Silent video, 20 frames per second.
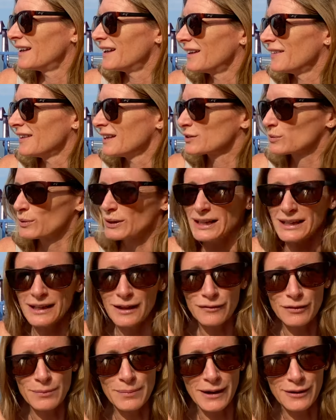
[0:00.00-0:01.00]
and that's what I
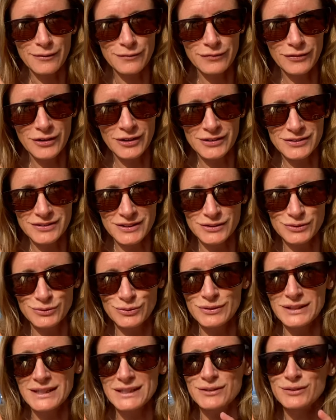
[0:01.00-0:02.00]
love about France, is
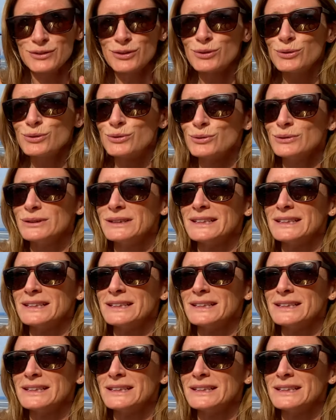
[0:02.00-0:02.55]
all these cool